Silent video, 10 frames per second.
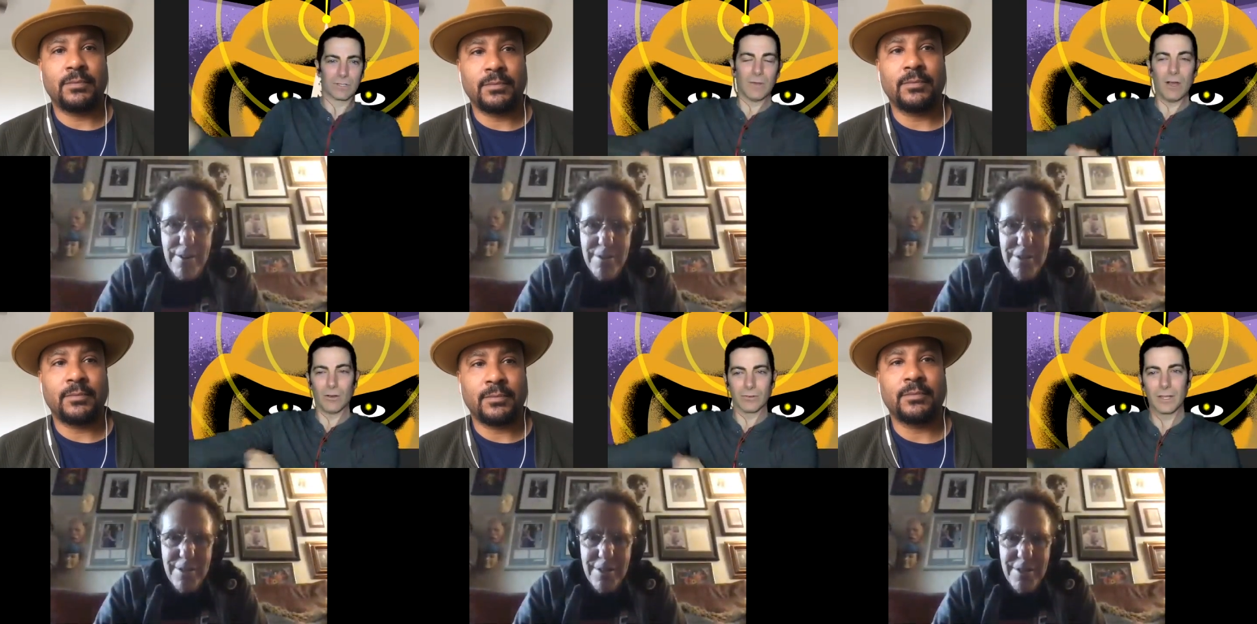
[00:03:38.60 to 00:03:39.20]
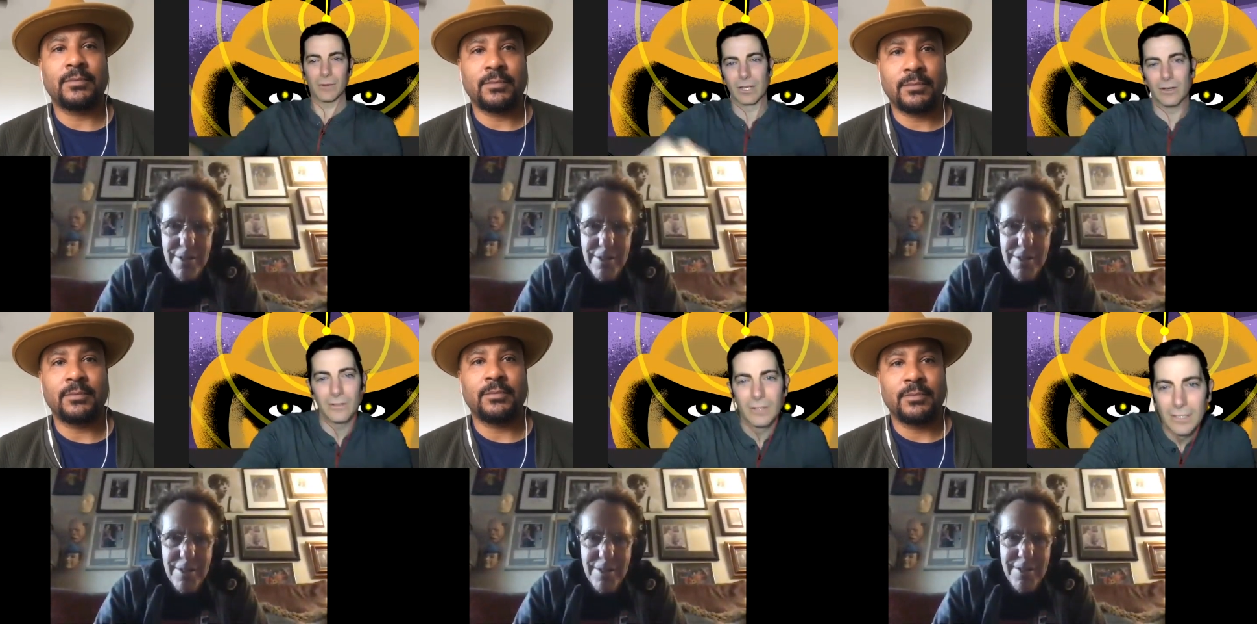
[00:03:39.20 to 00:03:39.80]
Speaker 1: Oh, there we
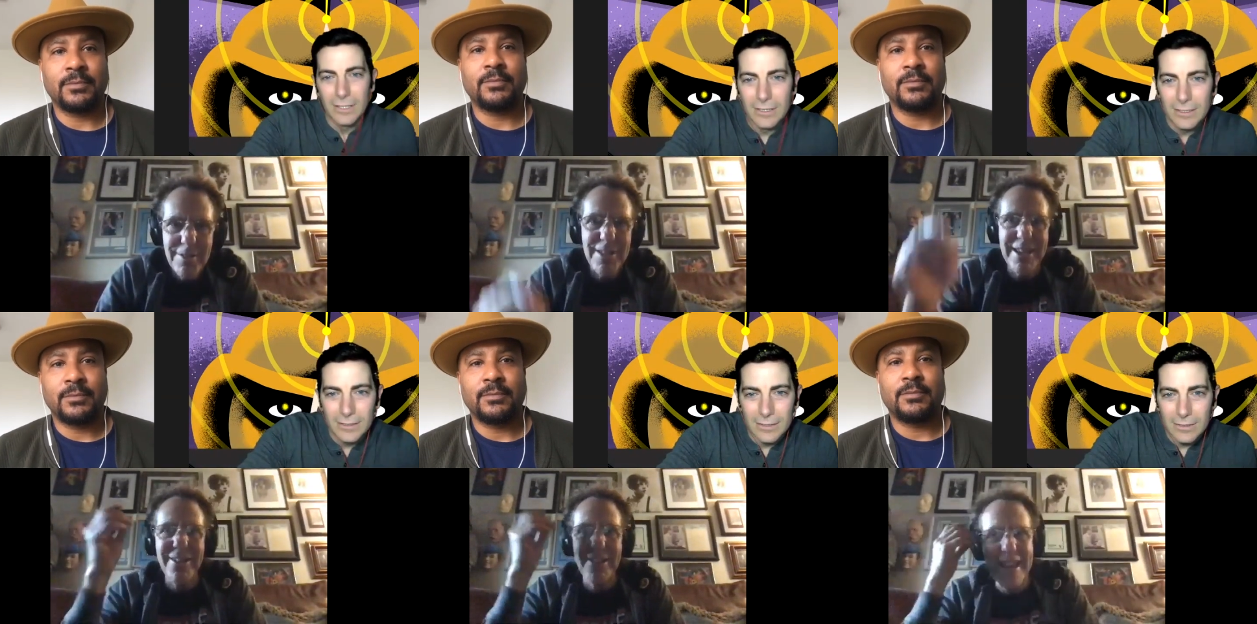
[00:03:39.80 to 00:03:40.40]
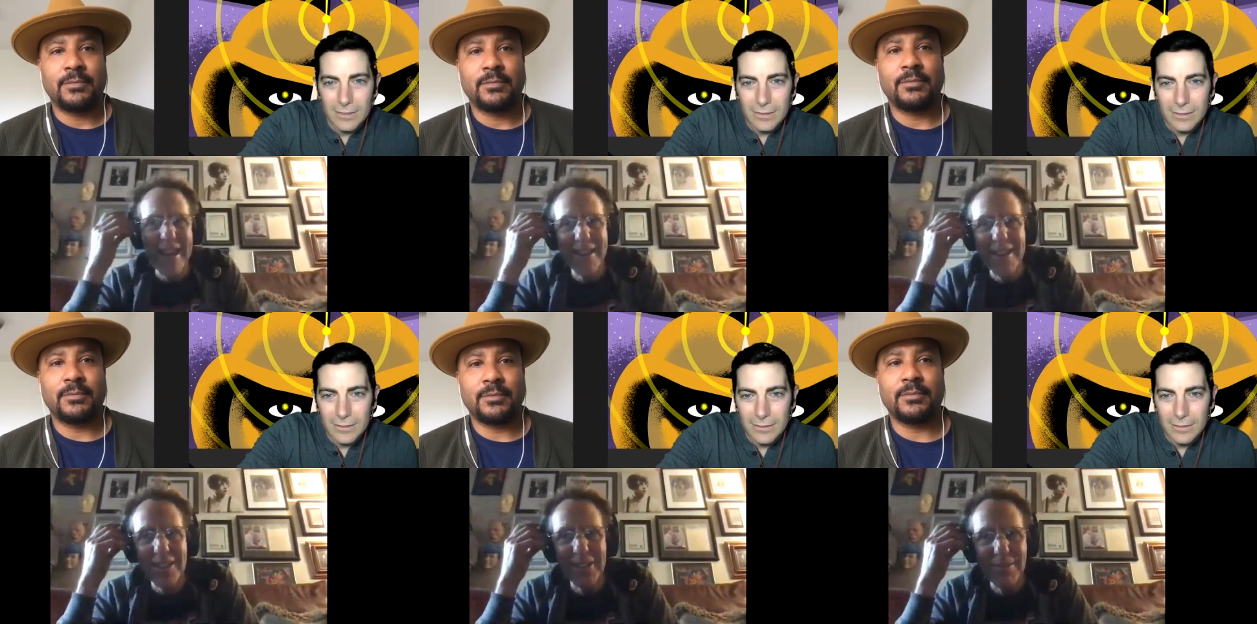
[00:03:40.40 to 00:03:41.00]
go.
Speaker 2: There, yeah,
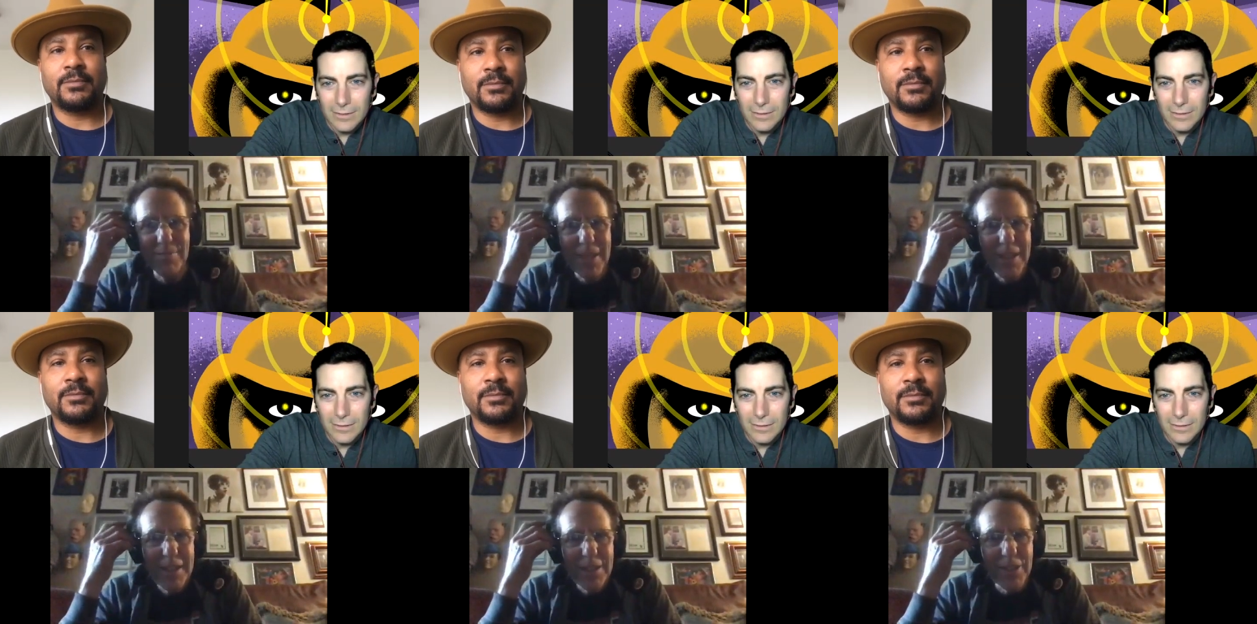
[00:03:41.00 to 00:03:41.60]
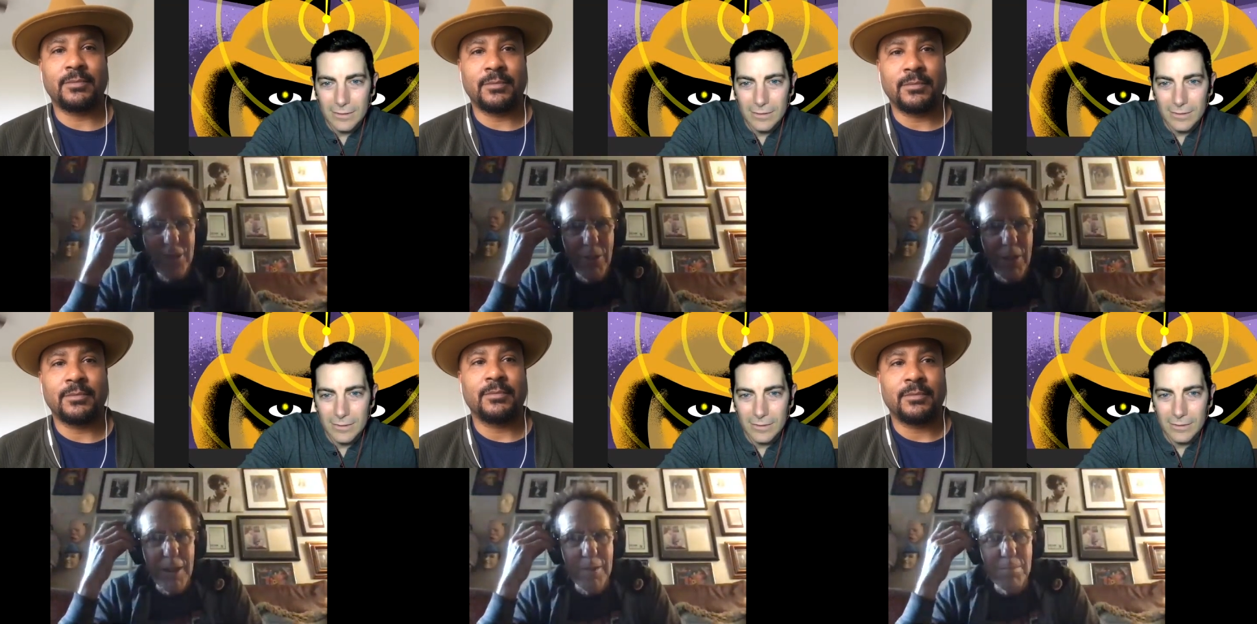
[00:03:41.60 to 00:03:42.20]
gotcha. So,
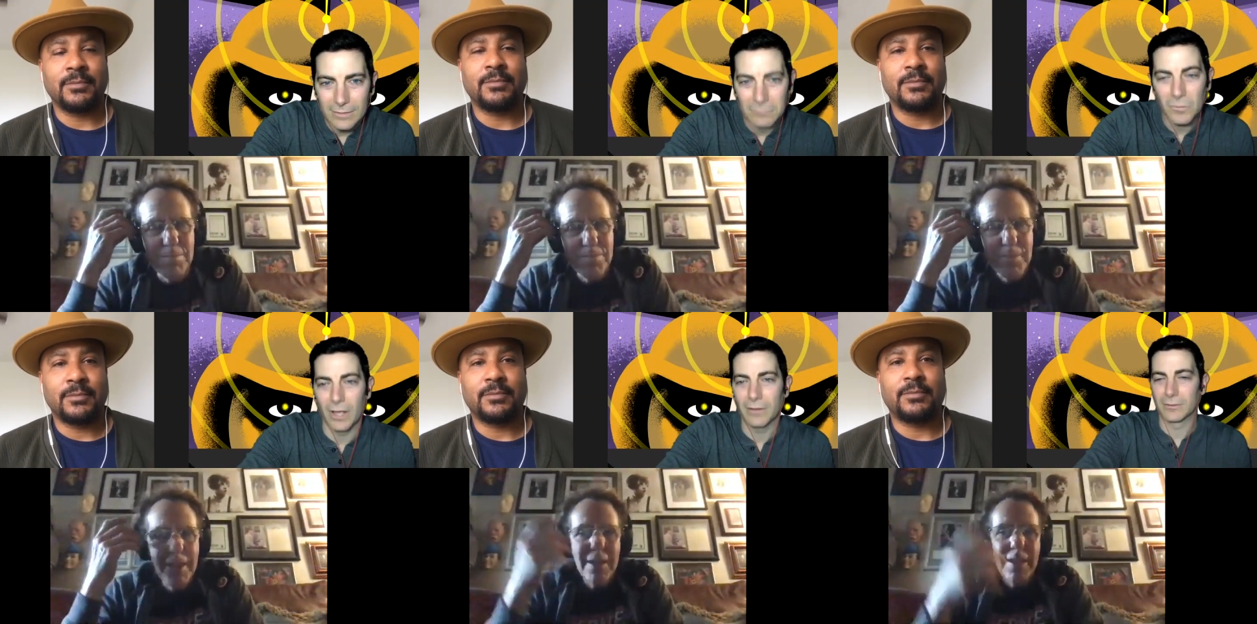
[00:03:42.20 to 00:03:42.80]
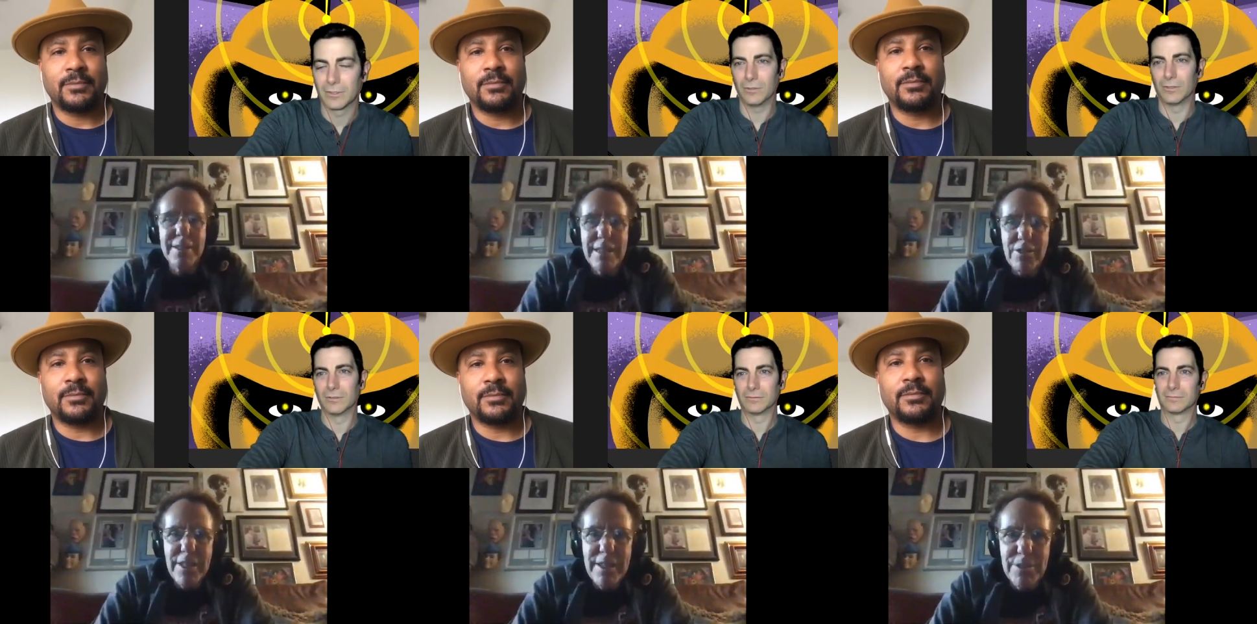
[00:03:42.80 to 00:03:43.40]
um, essentially,
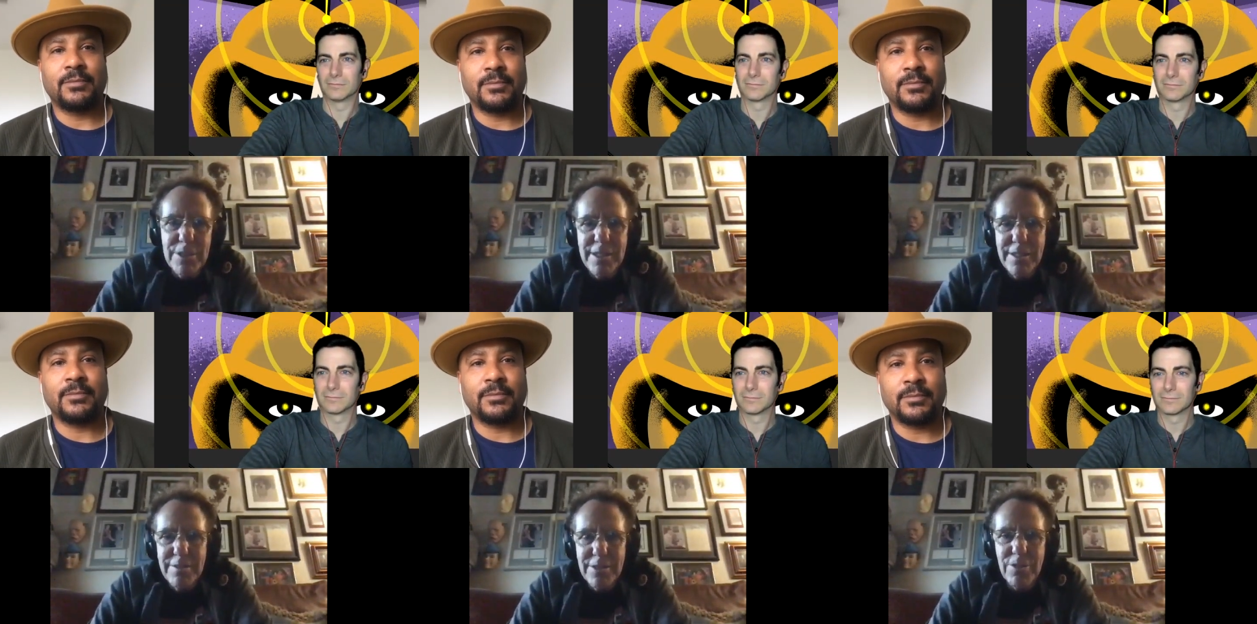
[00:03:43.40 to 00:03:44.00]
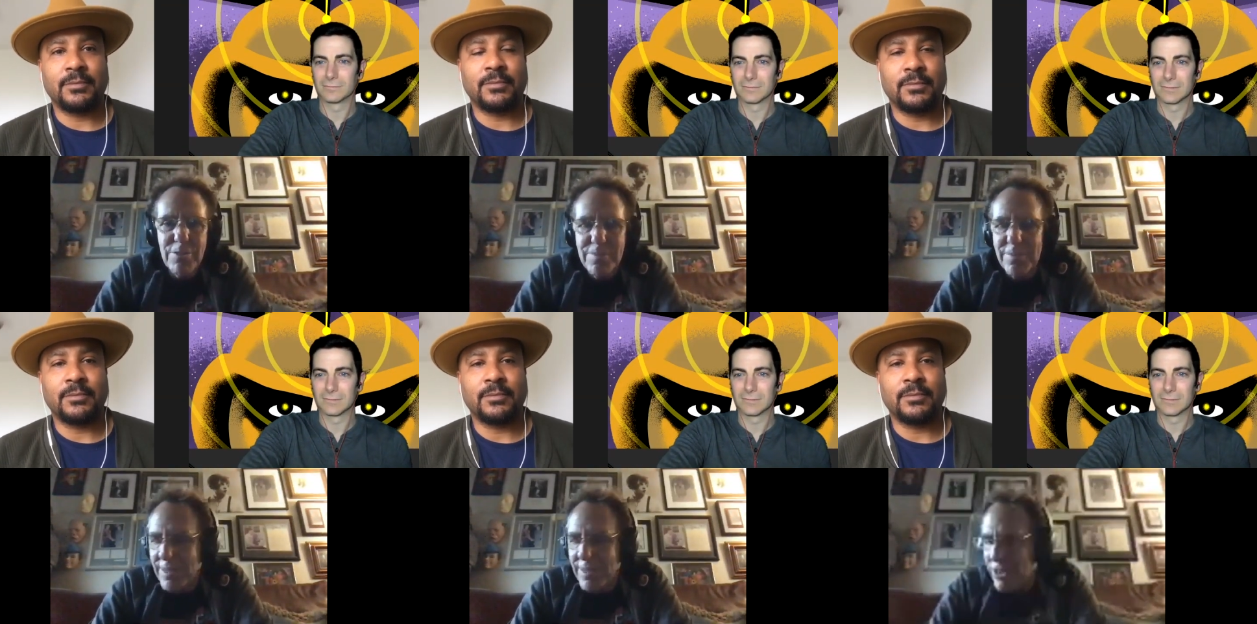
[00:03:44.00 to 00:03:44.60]
cool. so
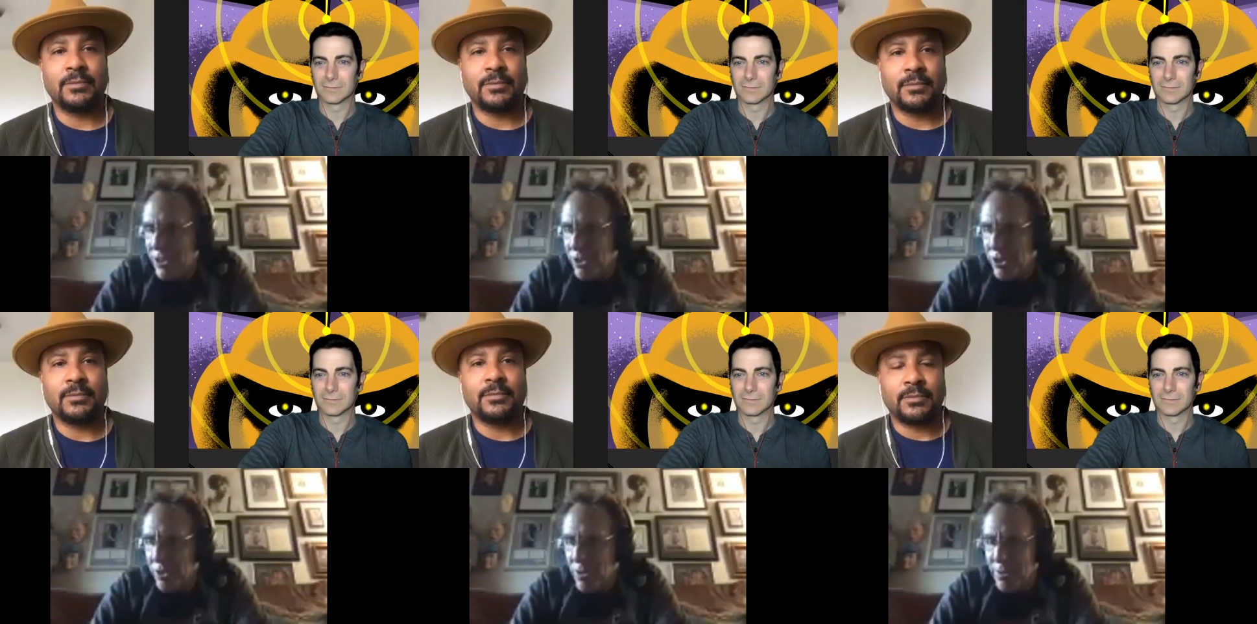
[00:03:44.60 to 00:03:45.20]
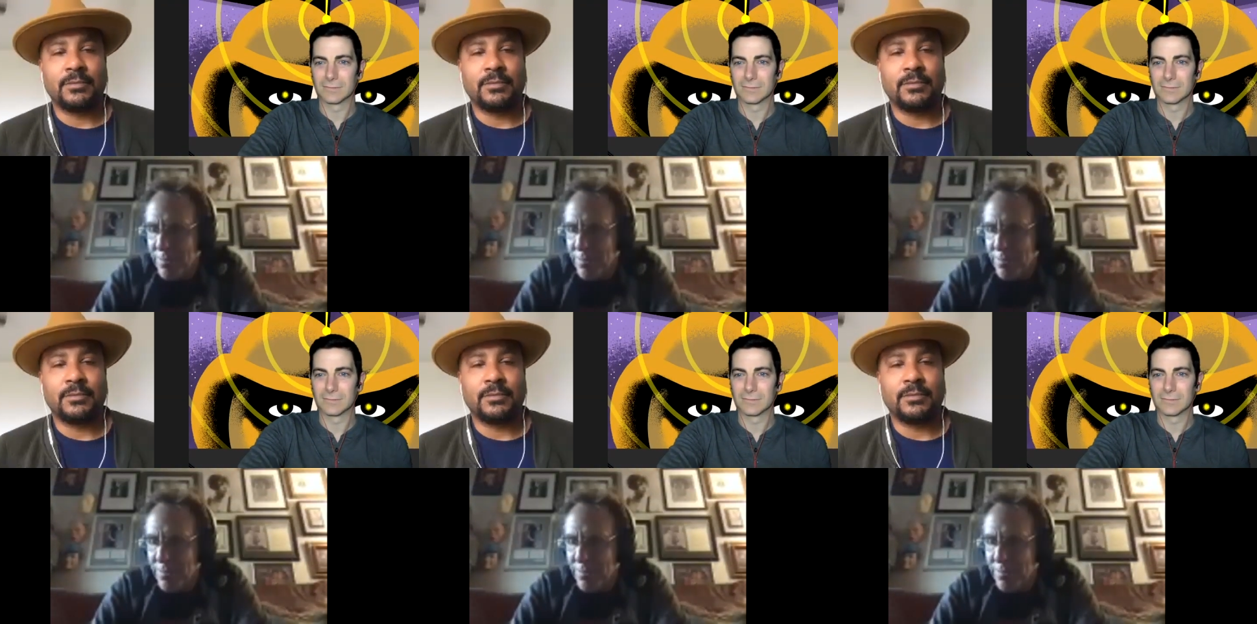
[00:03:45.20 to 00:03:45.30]
Ted Sturgeon wrote,